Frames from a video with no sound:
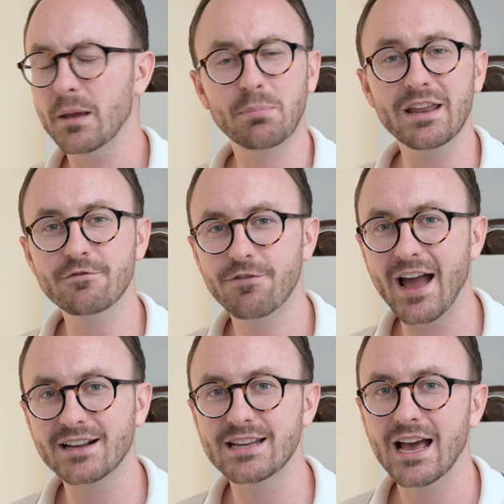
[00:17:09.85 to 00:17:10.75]
But in
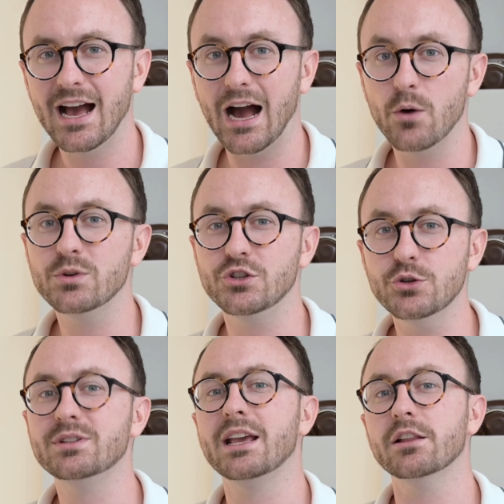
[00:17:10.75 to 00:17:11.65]
fact, I was
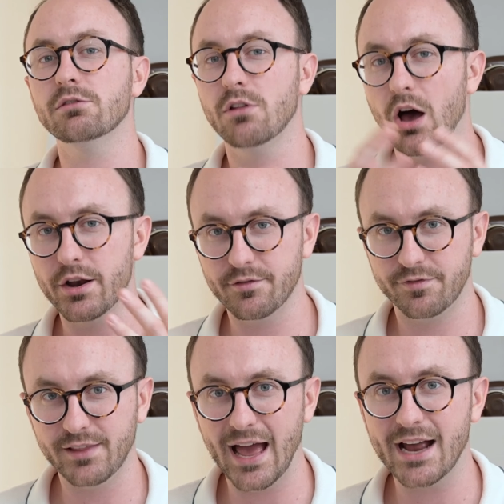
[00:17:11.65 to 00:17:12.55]
using a lot of
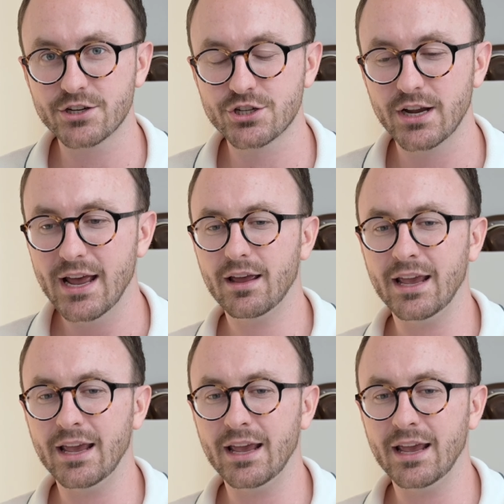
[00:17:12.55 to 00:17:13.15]
flash.